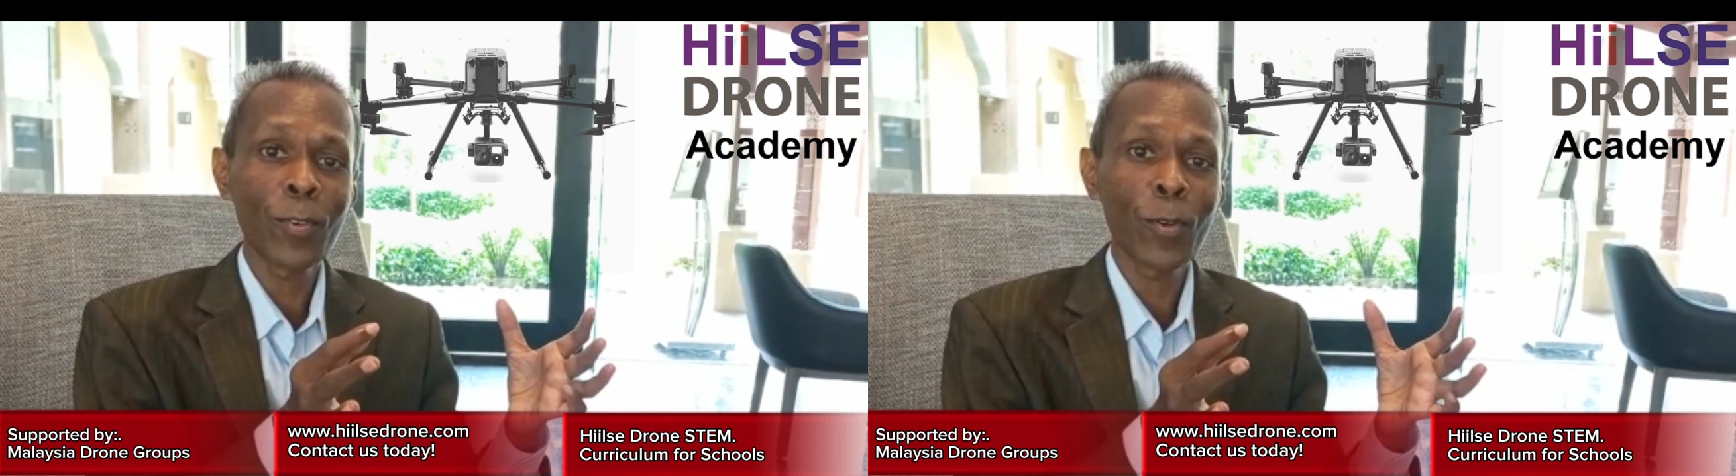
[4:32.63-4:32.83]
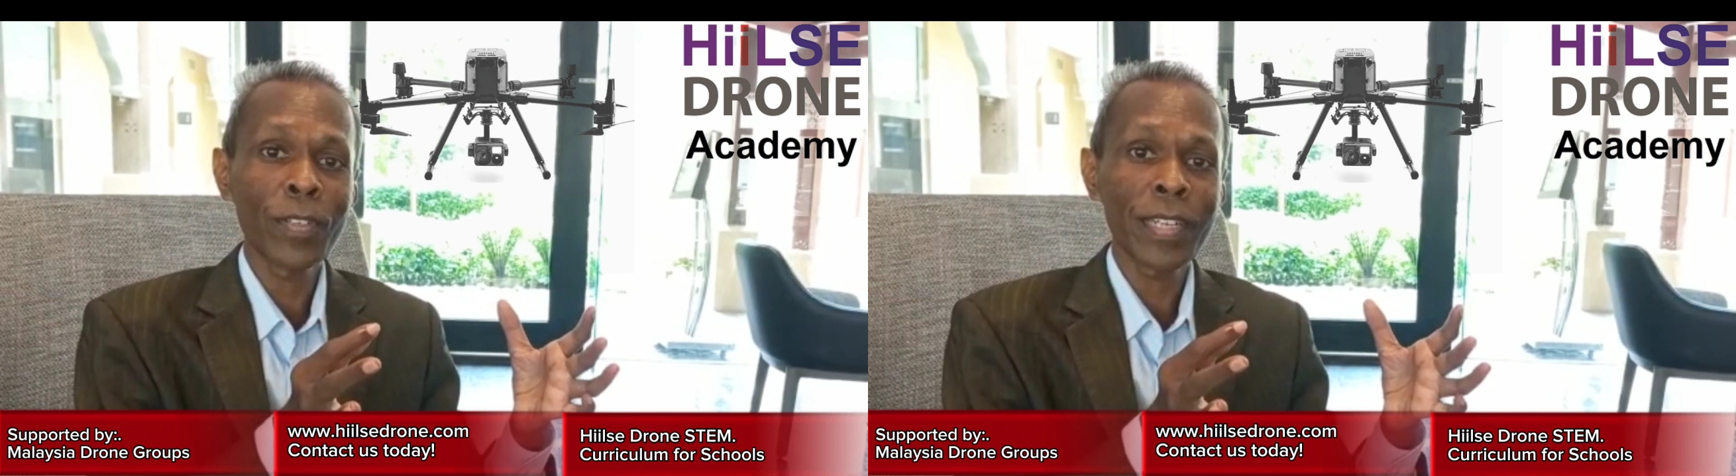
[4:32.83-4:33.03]

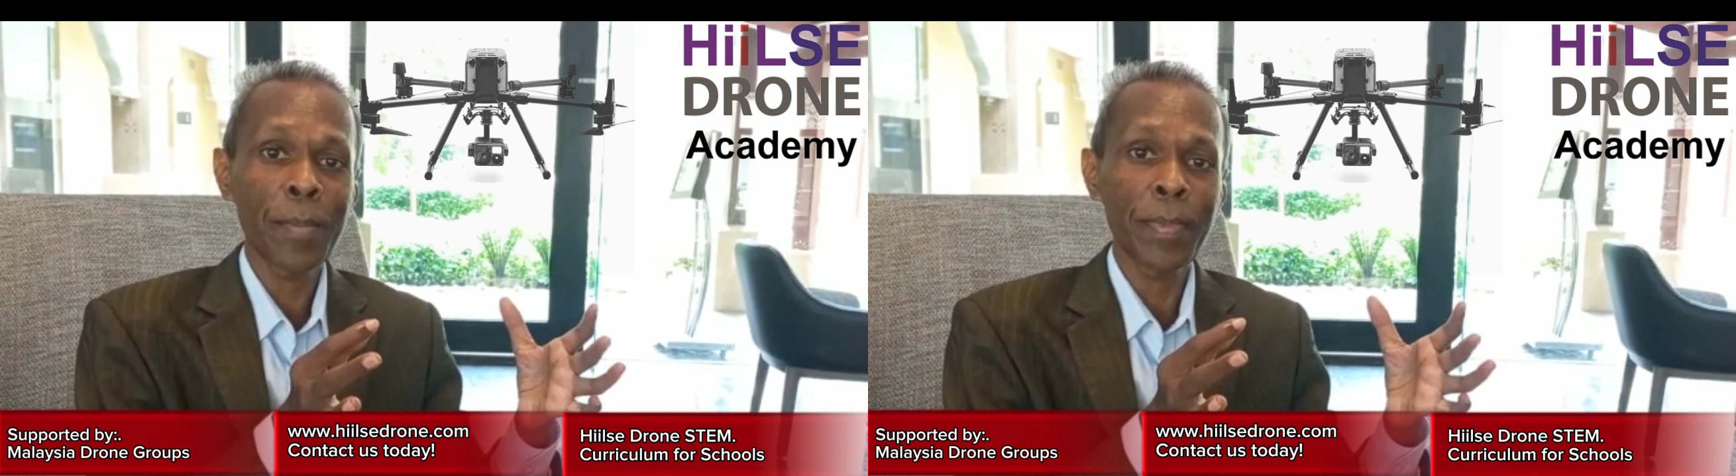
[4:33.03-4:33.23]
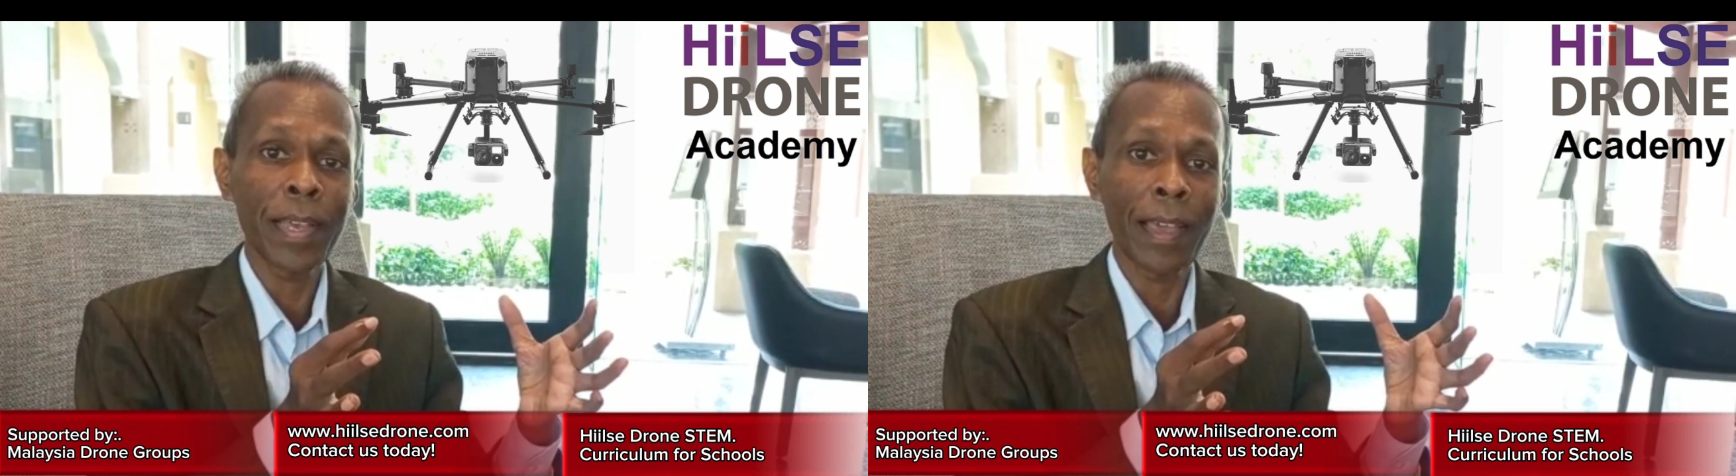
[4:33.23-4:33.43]
Drone
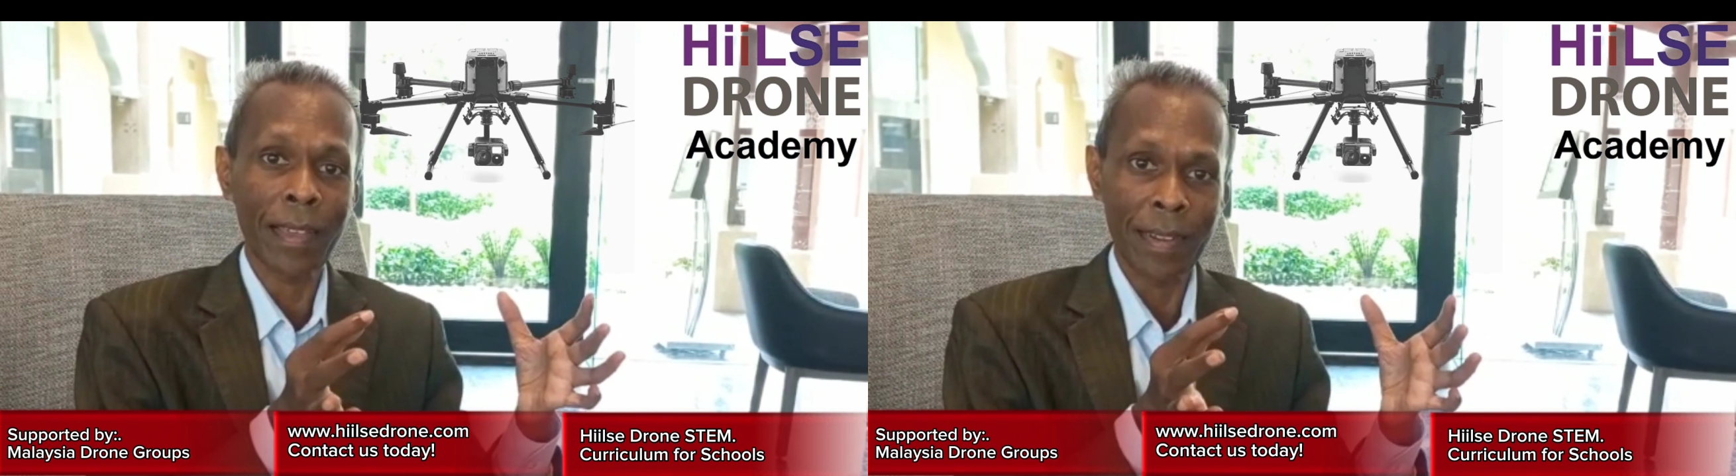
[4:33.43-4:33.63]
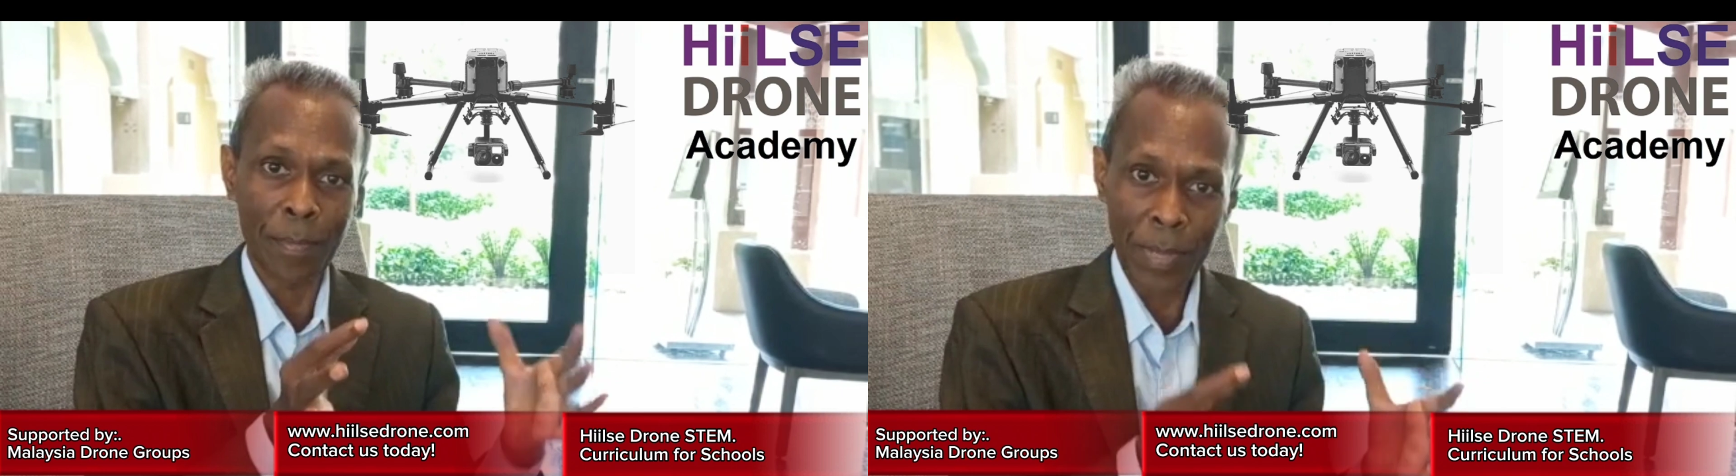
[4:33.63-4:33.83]
STEM
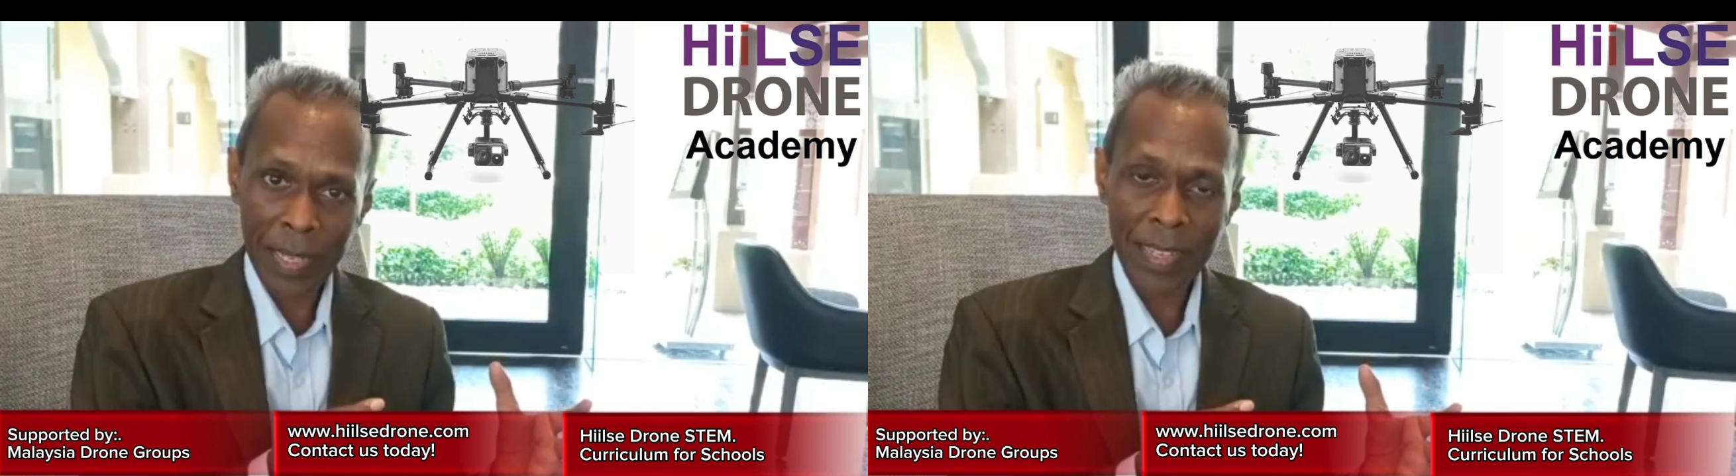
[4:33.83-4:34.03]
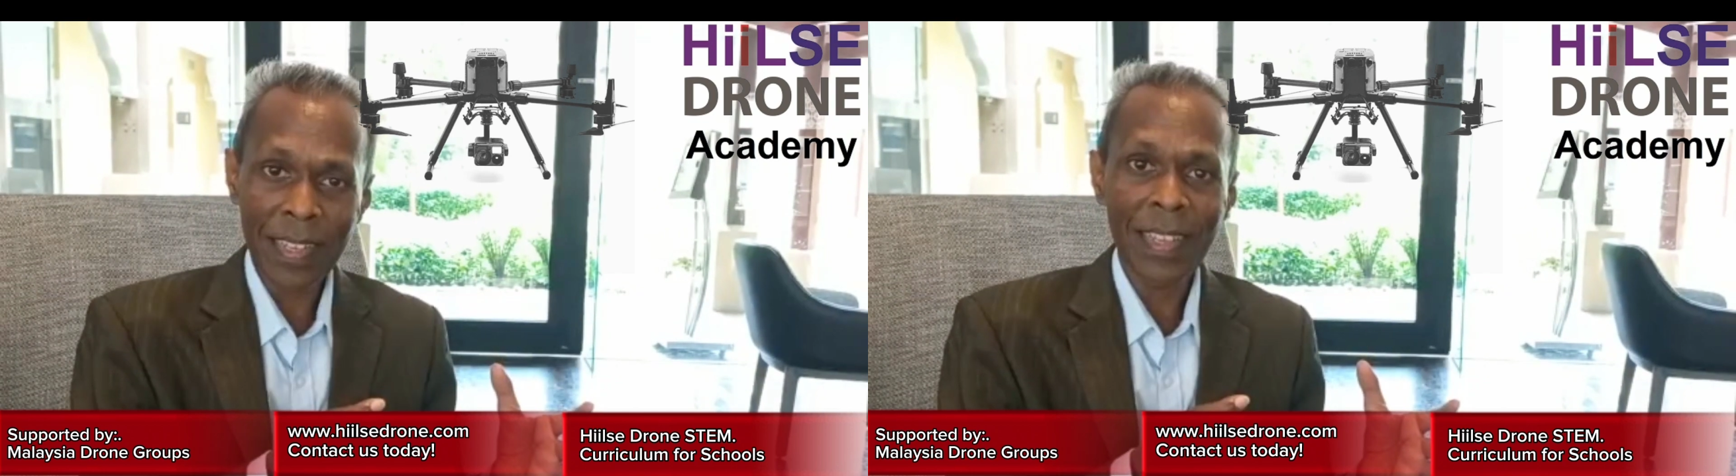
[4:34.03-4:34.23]
Academy,